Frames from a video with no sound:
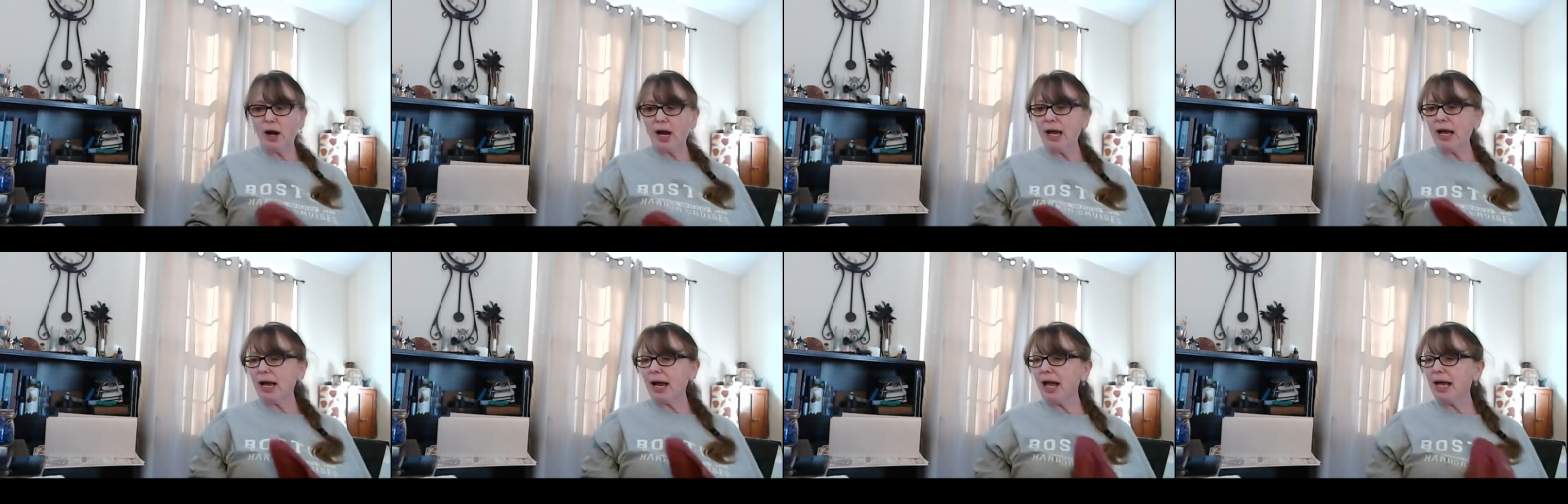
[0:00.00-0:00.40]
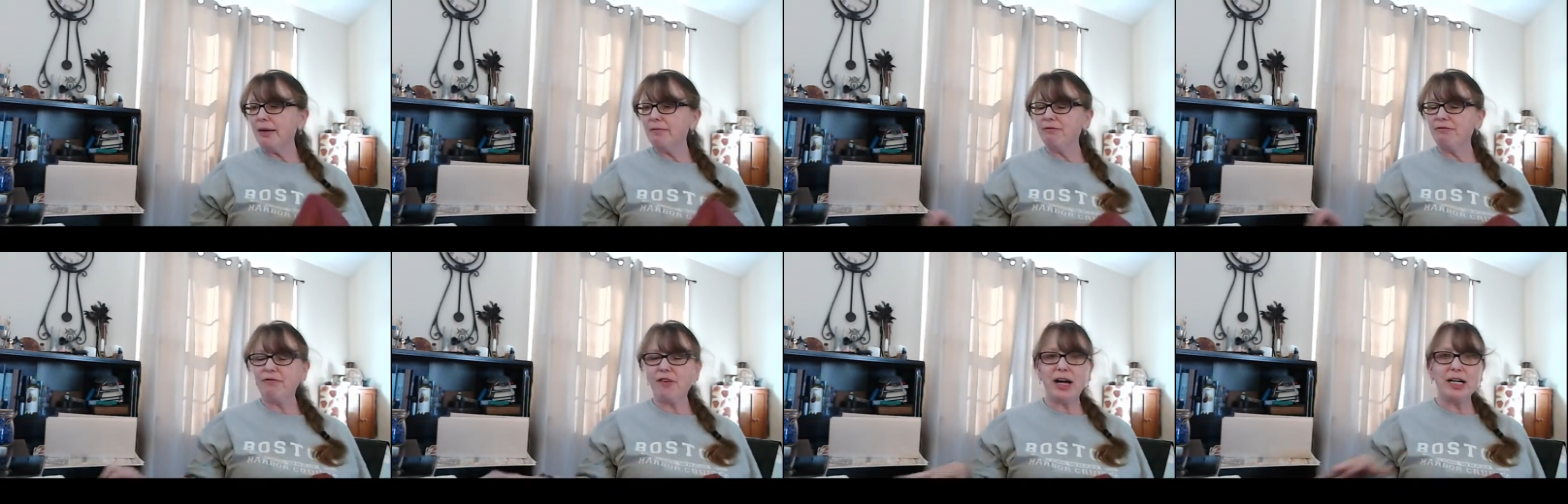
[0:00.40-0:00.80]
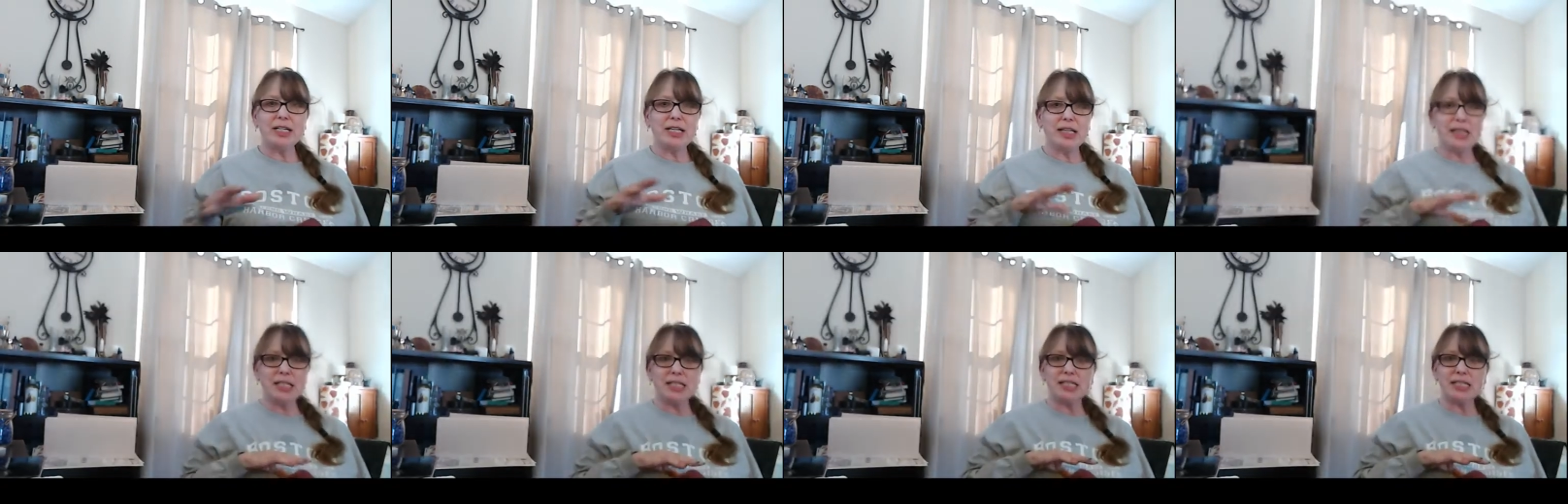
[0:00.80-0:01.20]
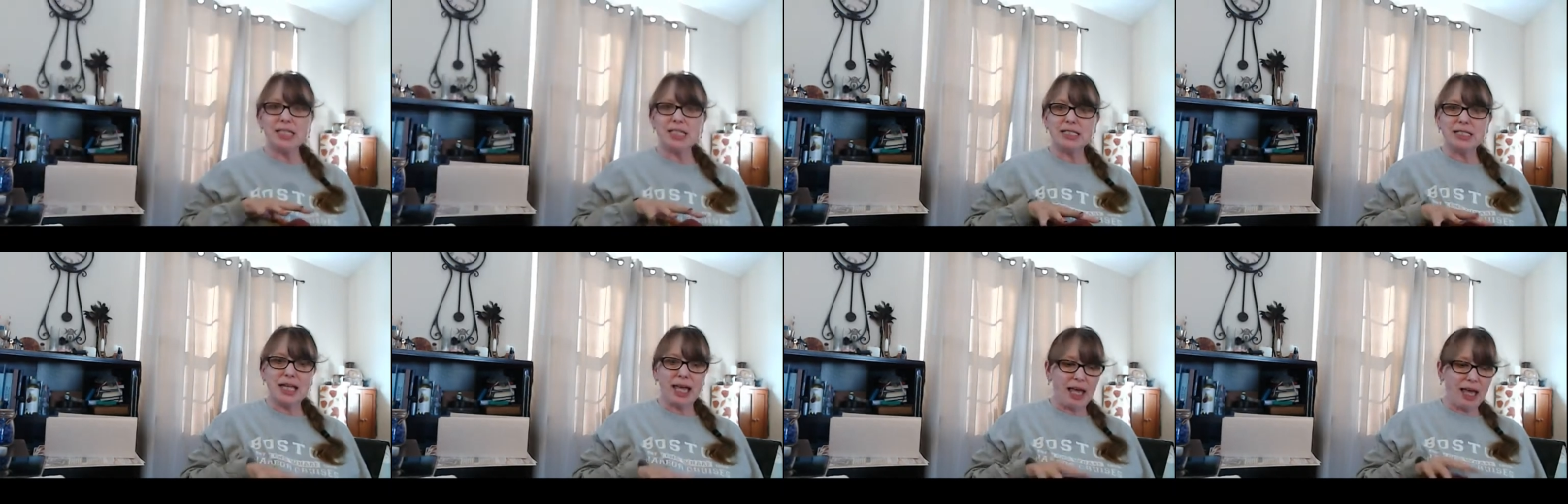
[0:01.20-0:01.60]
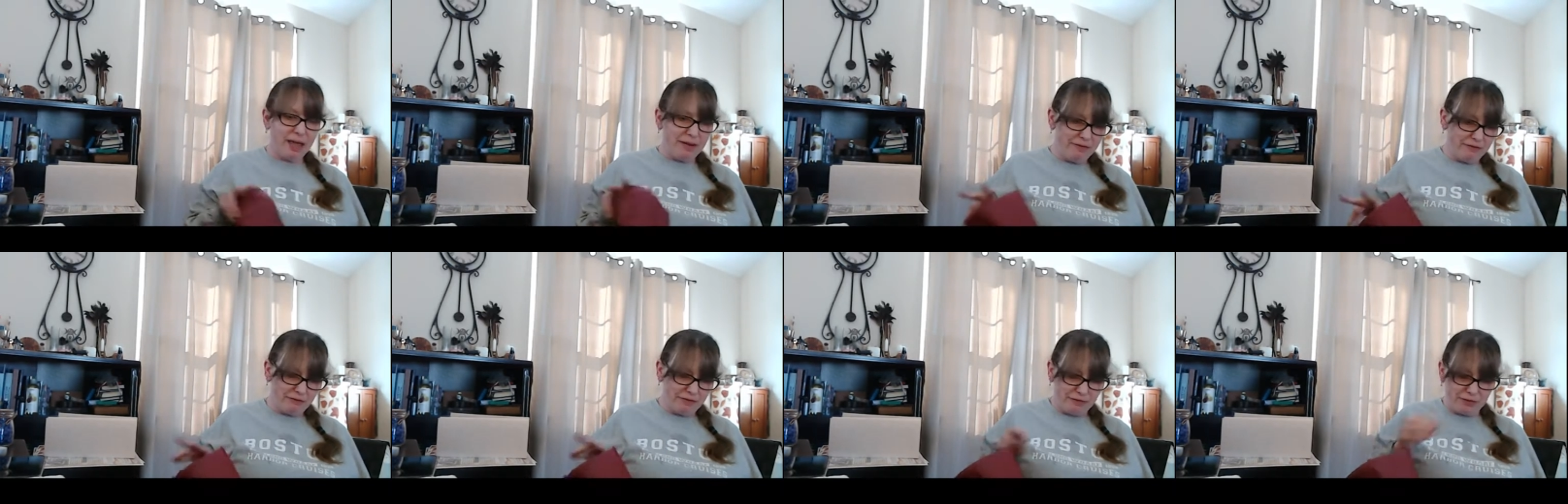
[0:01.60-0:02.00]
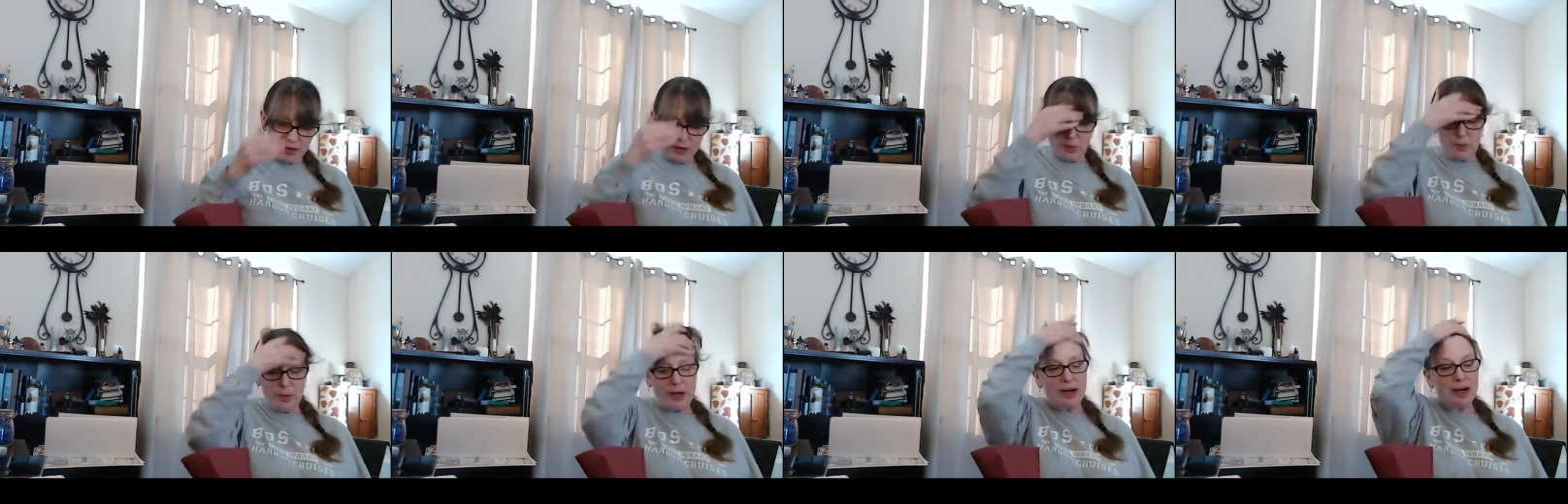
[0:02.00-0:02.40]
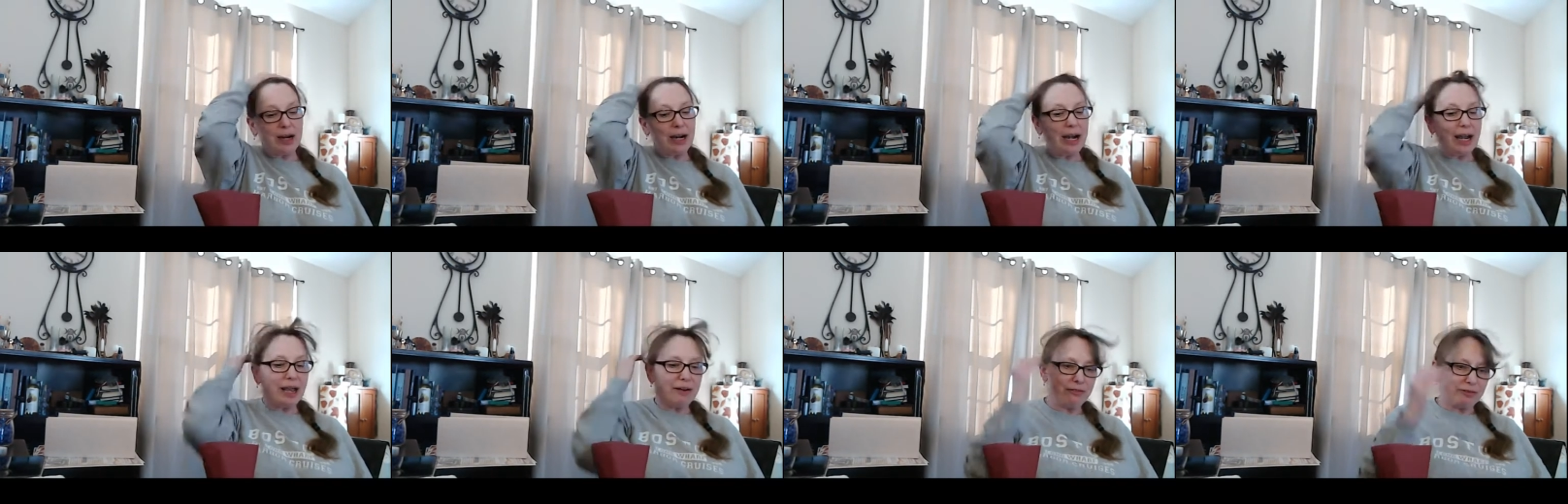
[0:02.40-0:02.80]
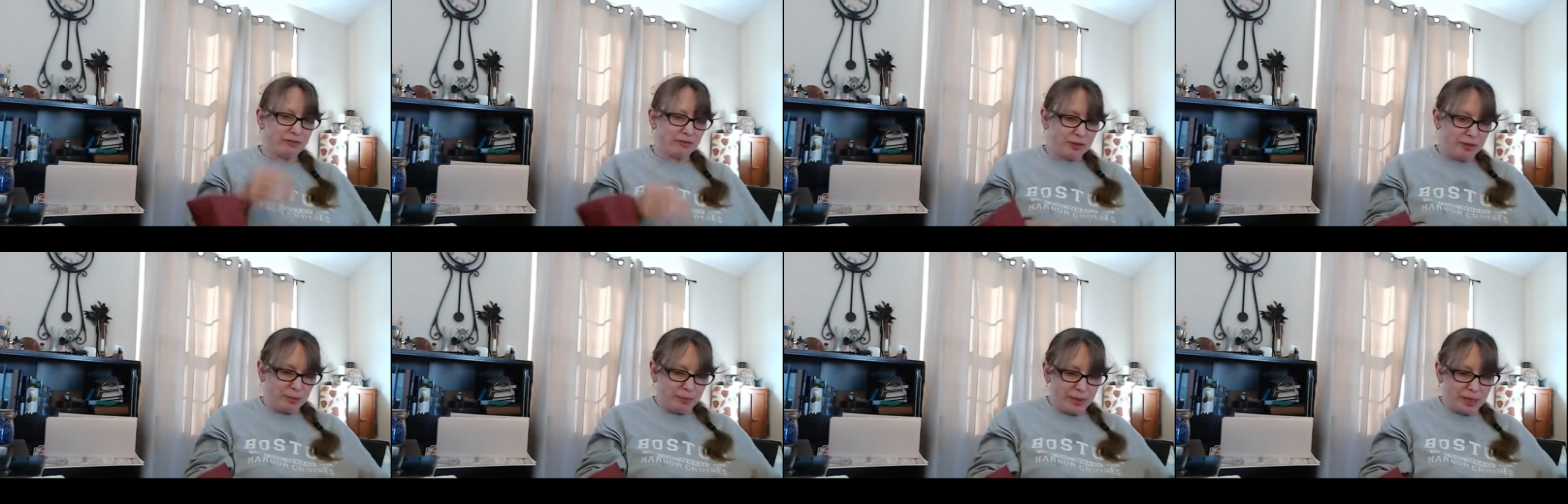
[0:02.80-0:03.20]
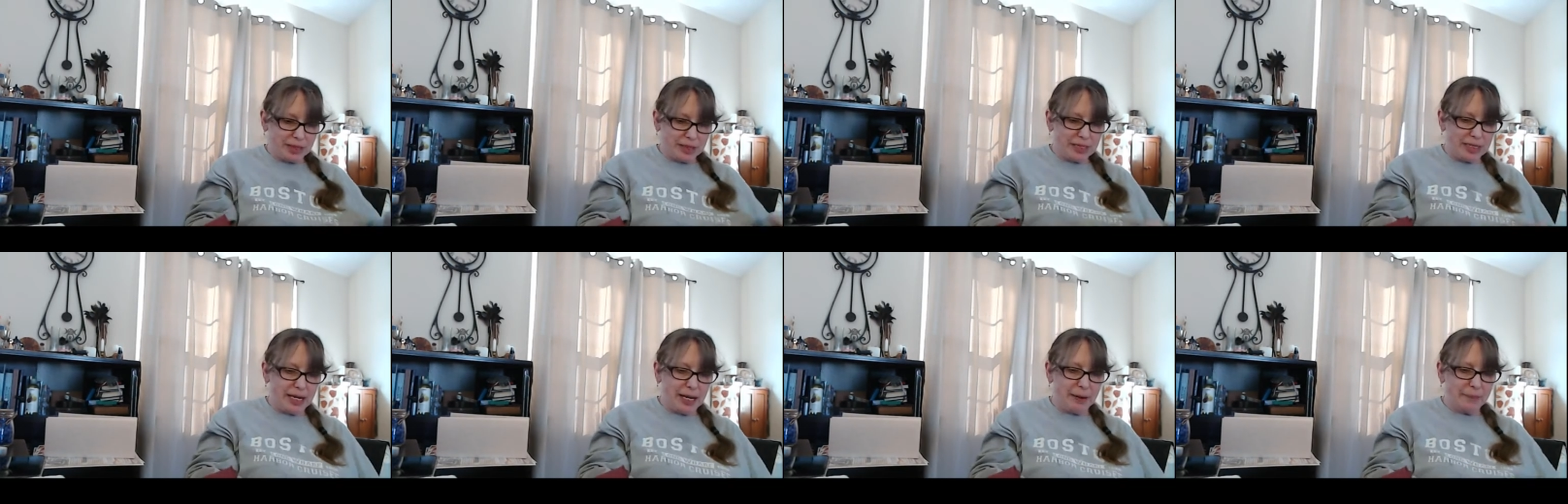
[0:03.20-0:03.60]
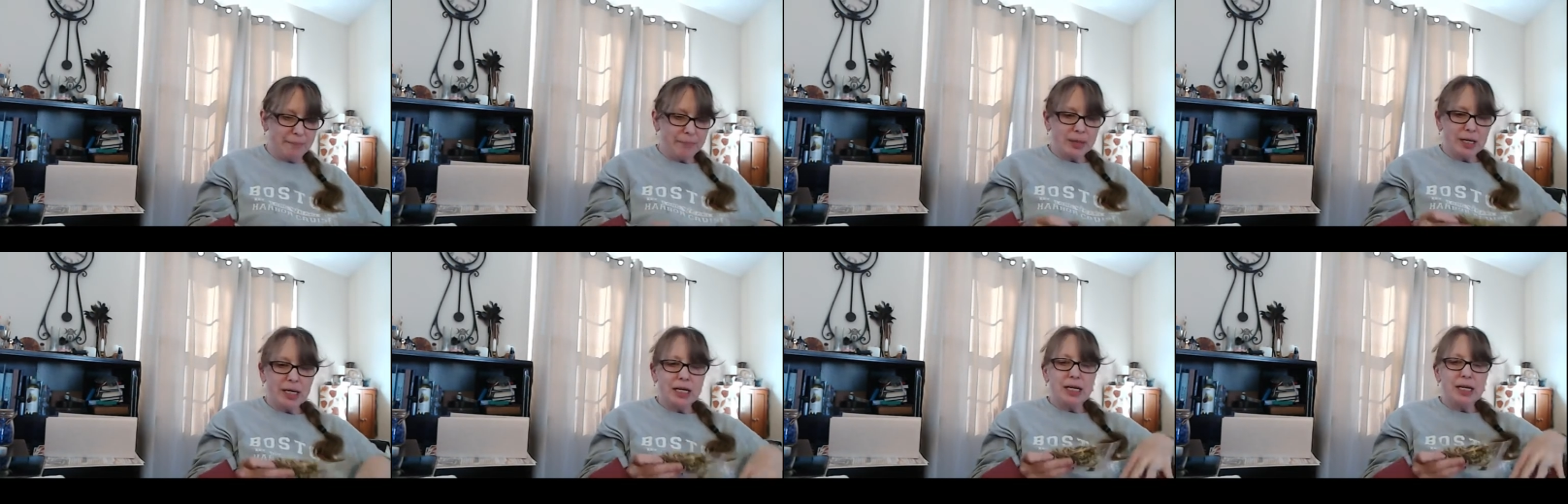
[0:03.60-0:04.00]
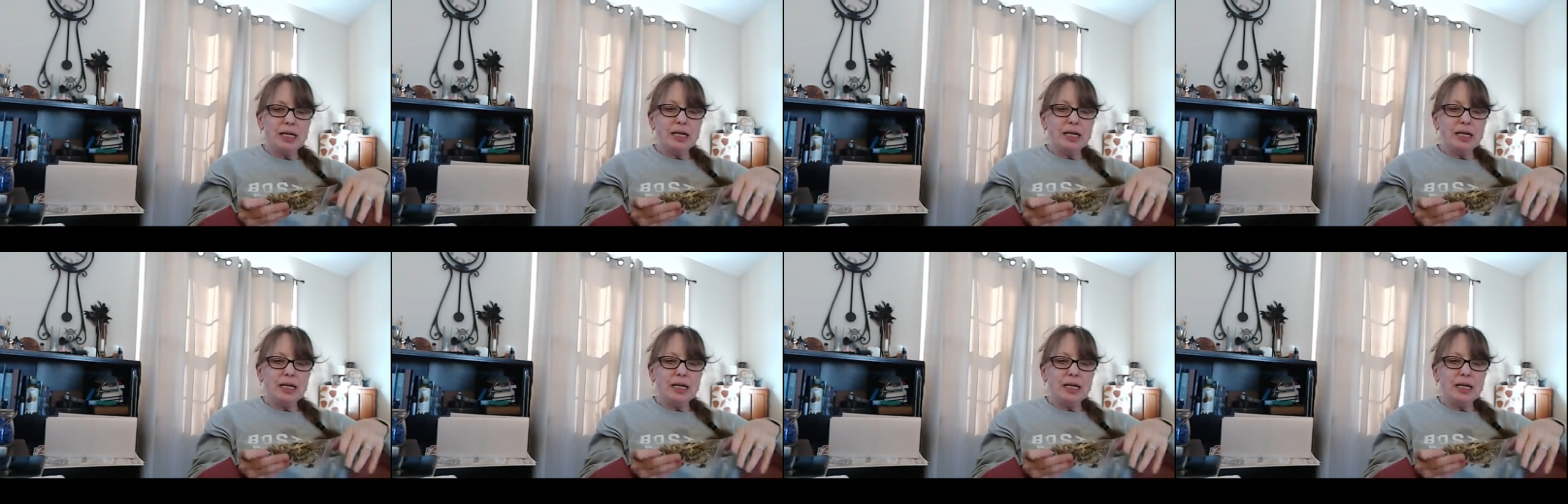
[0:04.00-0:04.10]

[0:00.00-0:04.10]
I, I am finding these things everywhere, every month now.